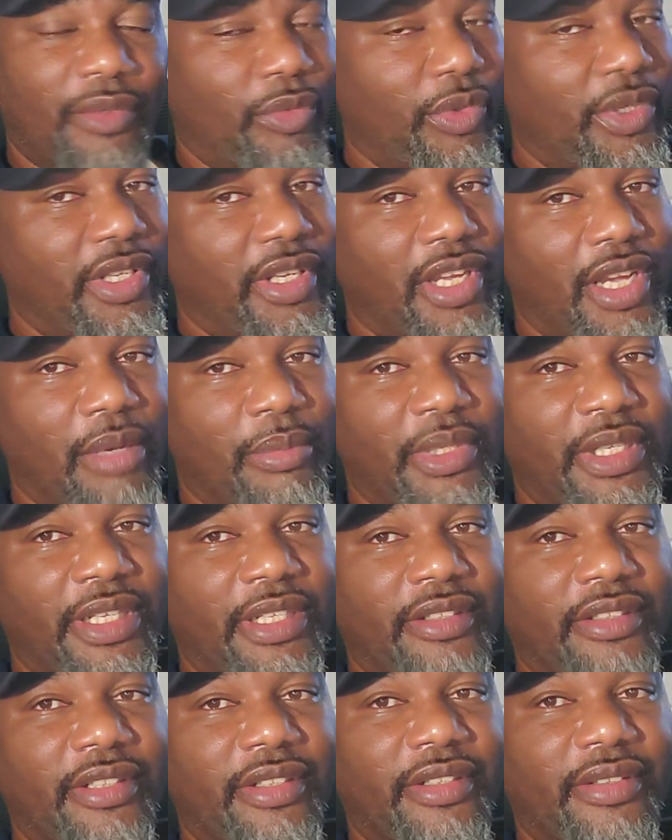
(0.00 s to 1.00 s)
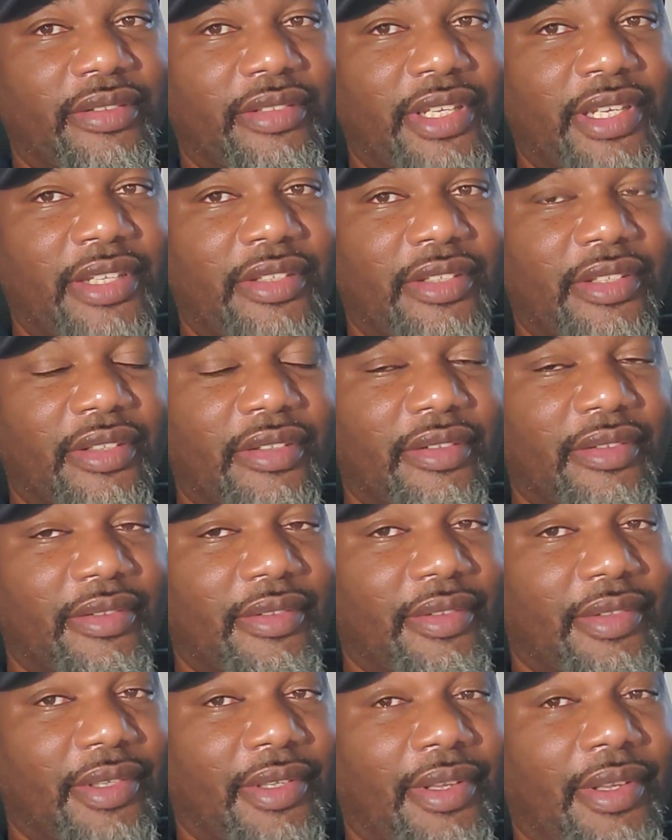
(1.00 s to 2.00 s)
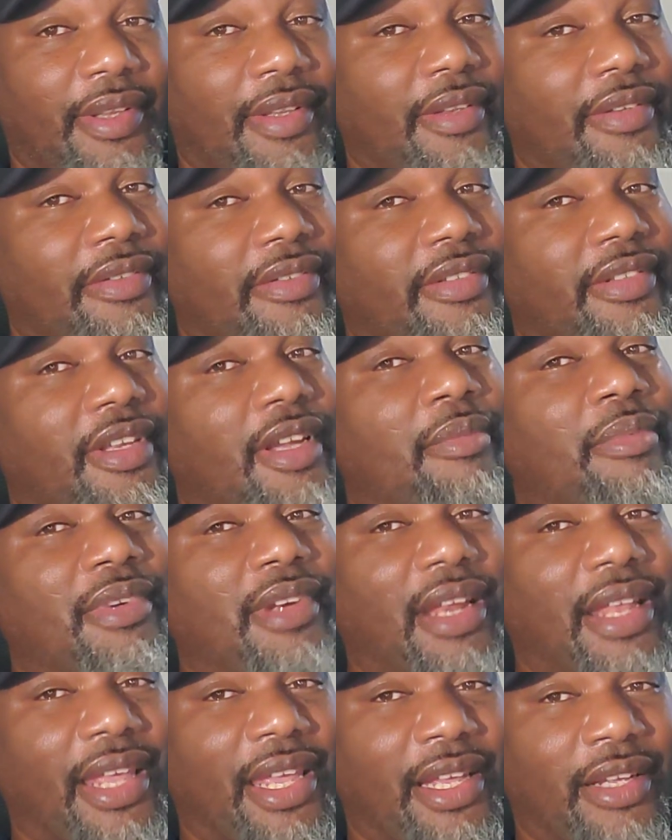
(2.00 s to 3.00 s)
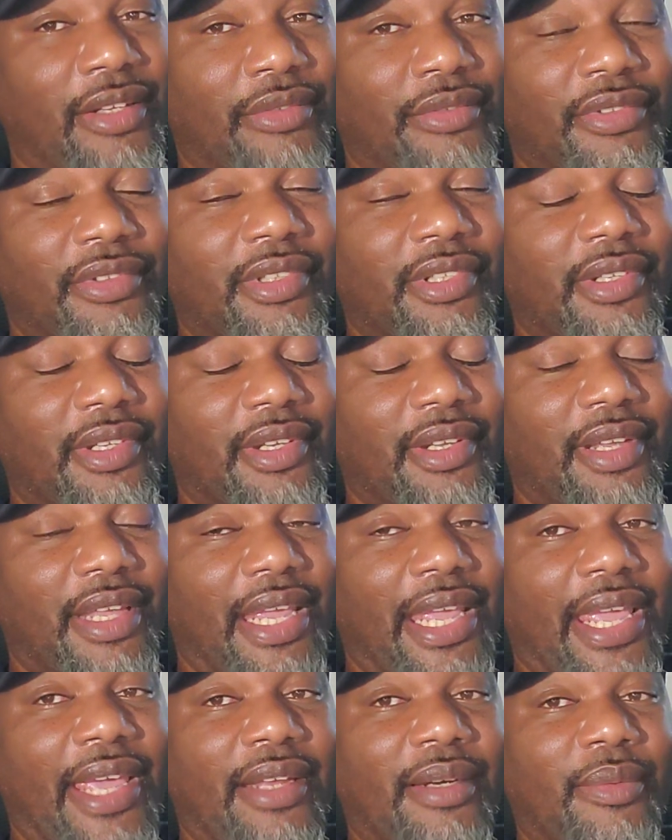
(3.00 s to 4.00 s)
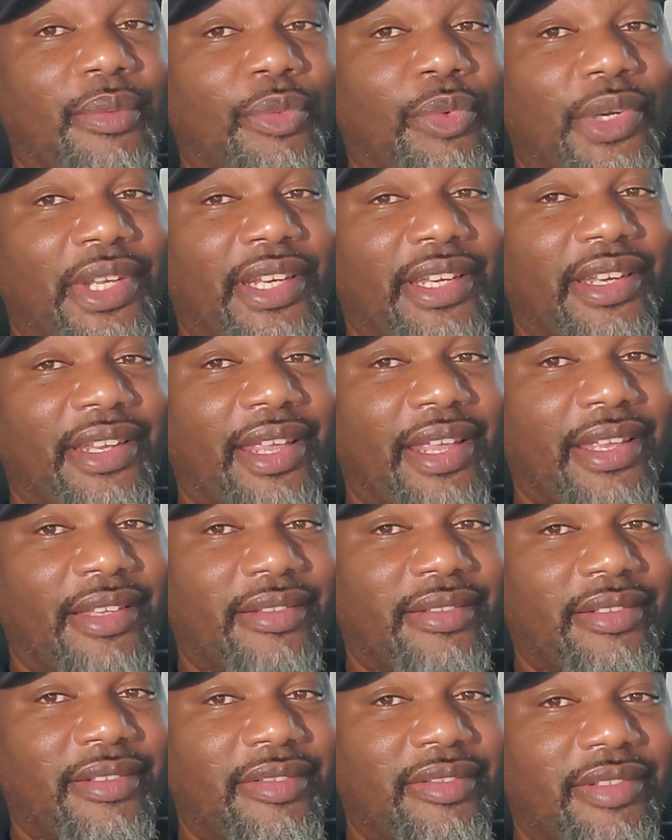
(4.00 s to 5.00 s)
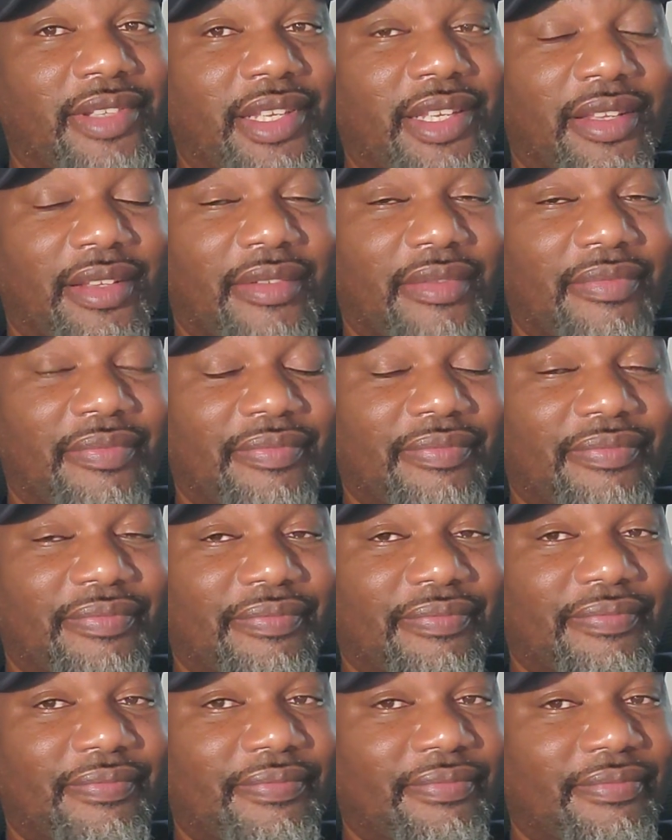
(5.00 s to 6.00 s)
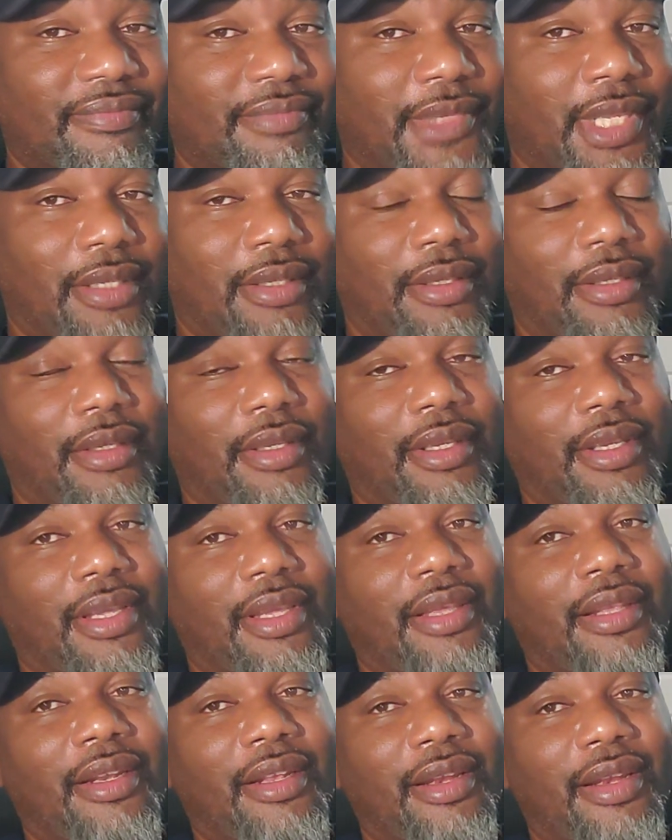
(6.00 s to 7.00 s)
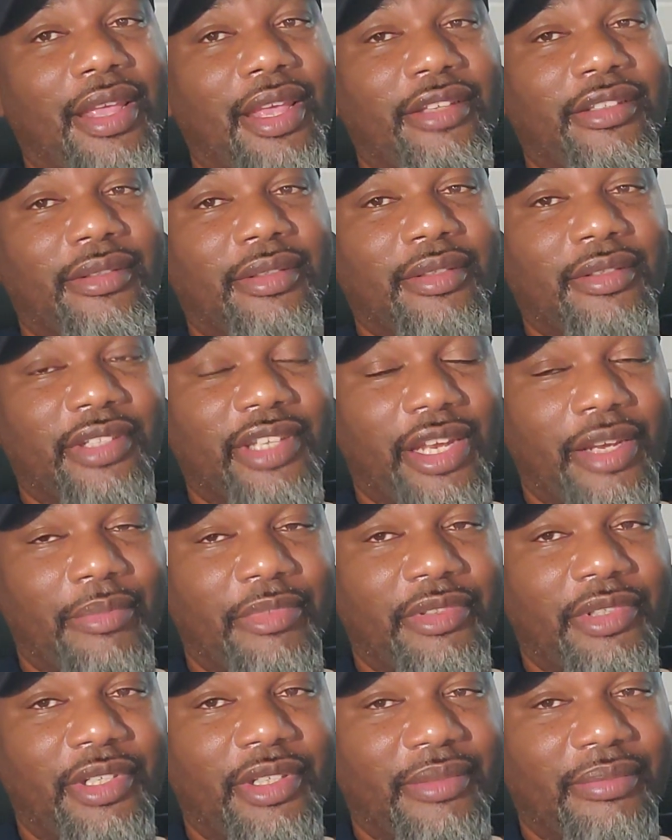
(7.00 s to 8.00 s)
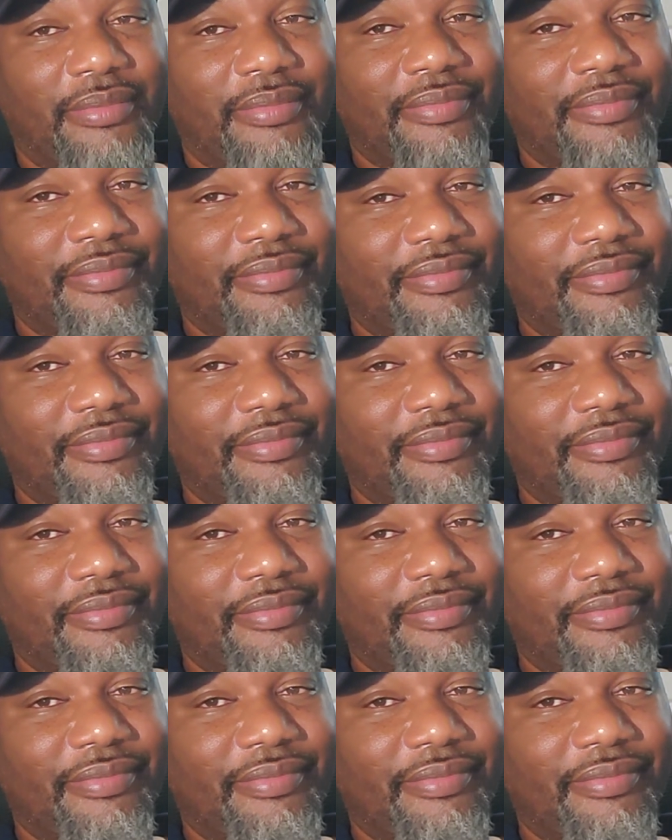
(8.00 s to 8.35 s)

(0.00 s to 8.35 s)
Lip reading: when coming into the season. Some clowns had him winning the SEC and a national championship.